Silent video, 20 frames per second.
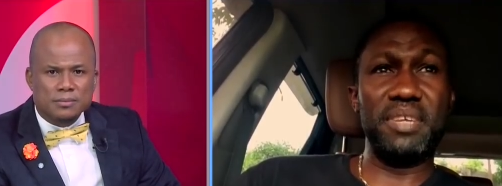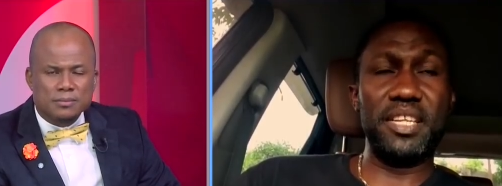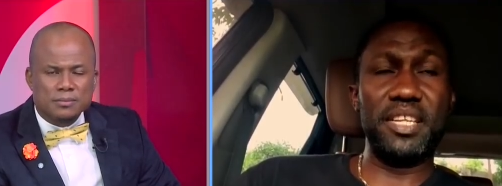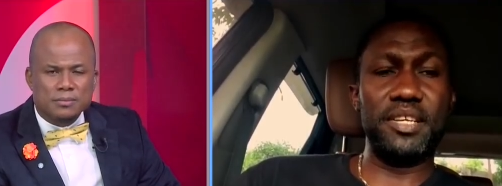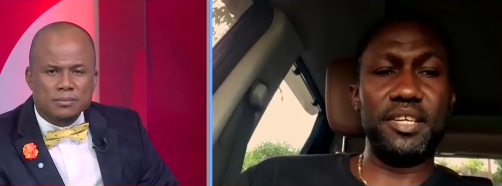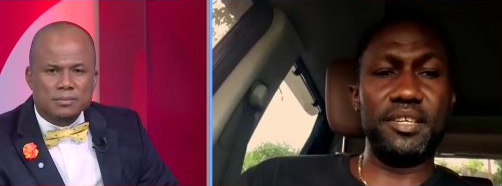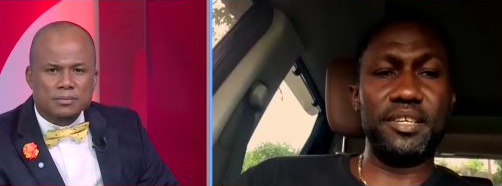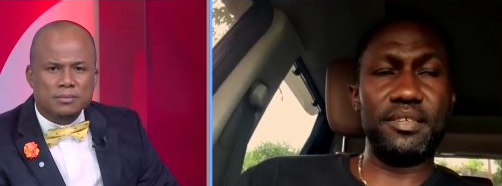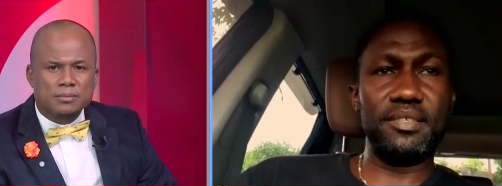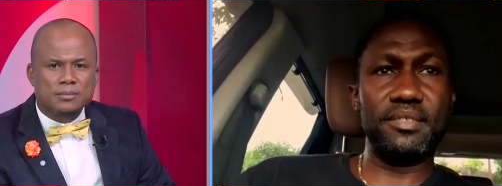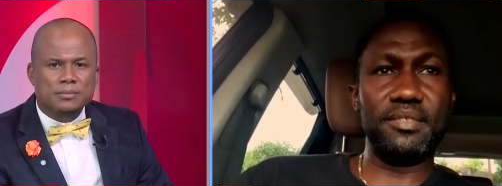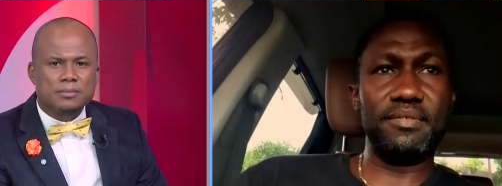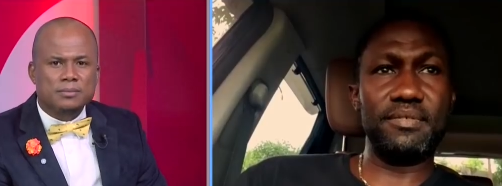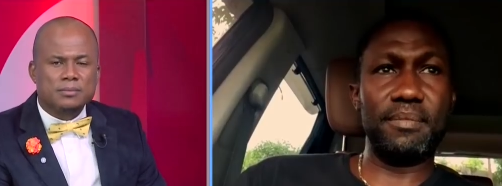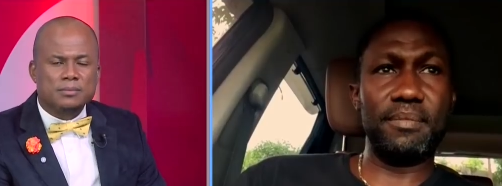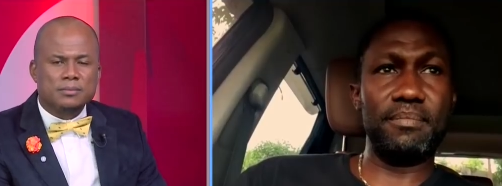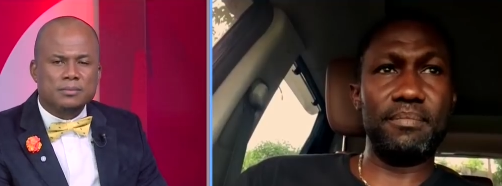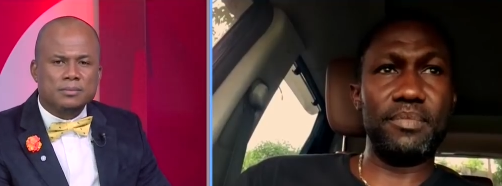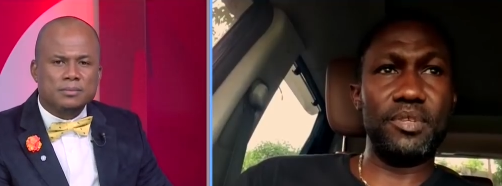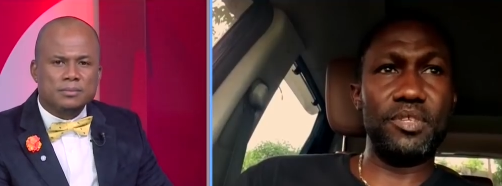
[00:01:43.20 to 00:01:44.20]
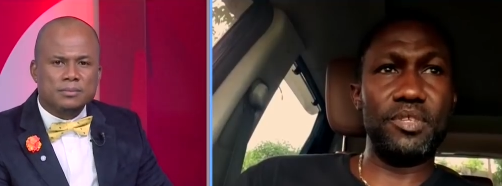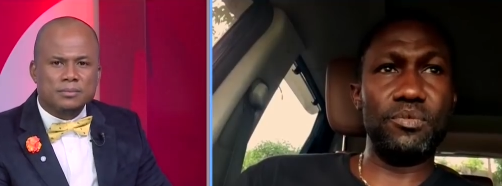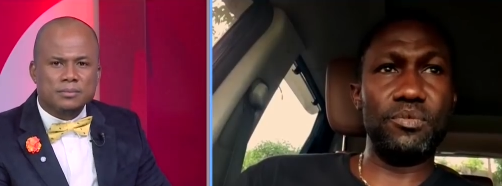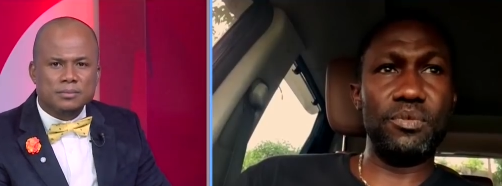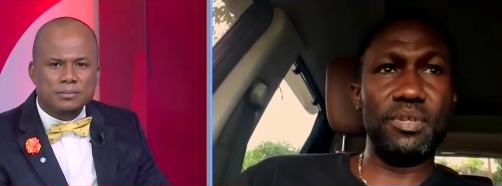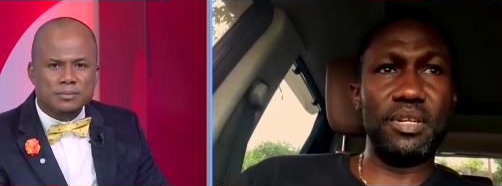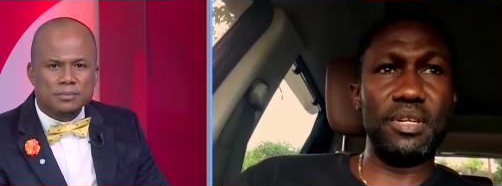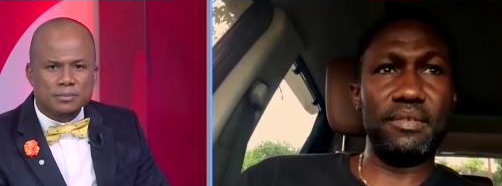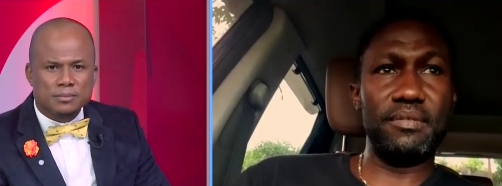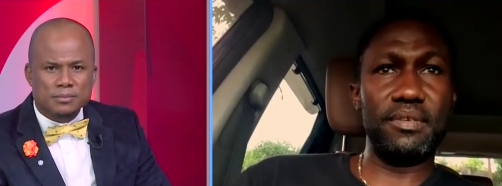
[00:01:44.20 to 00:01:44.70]
Speaker 1: years, from youth
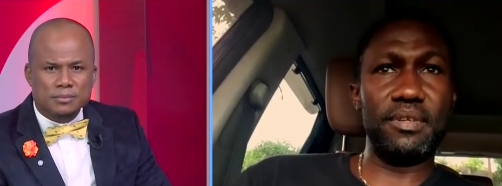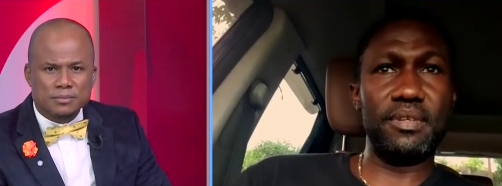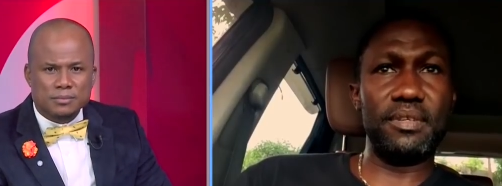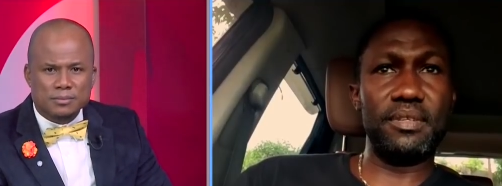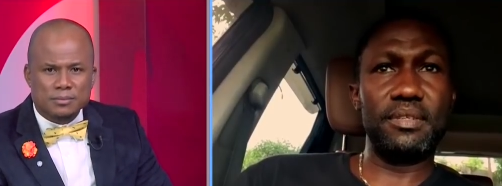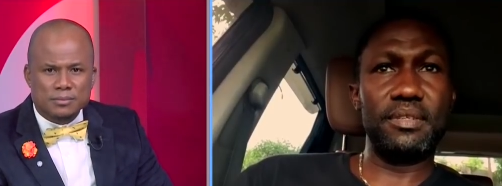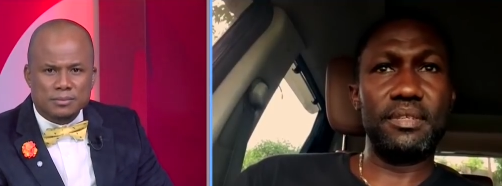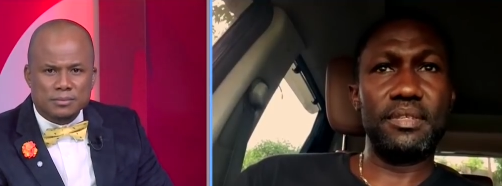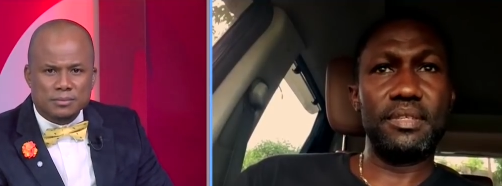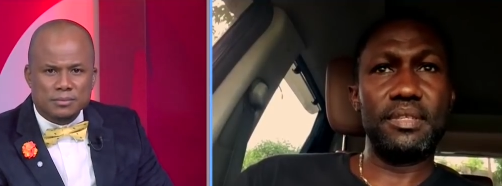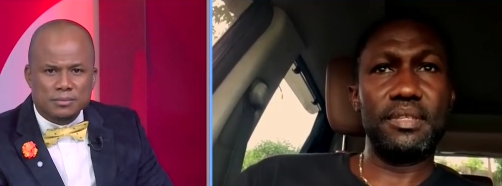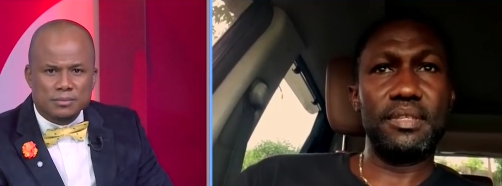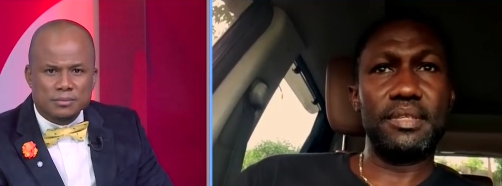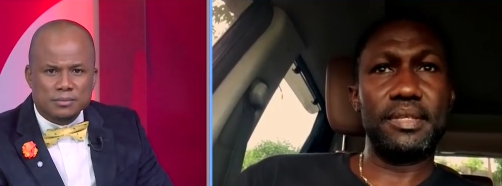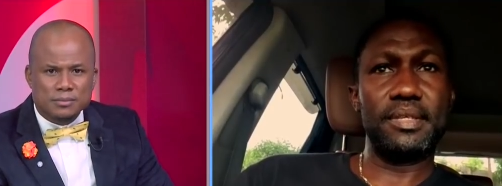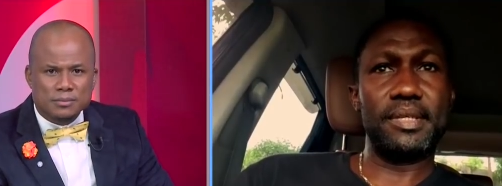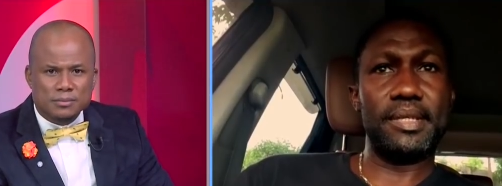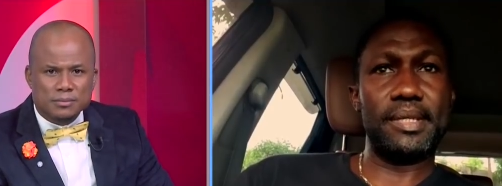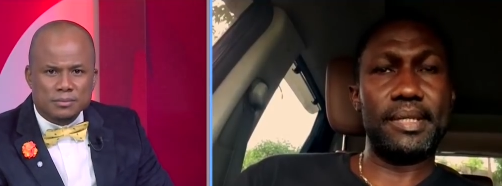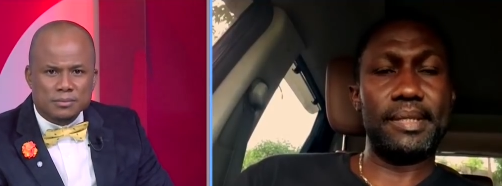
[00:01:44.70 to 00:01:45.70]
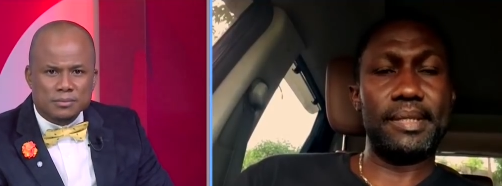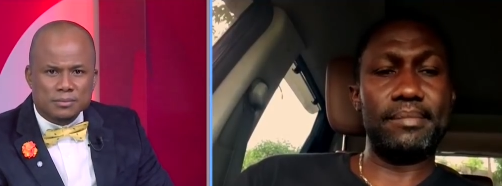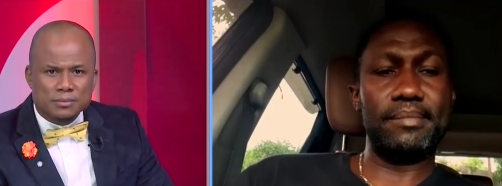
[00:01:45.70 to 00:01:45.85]
level, um,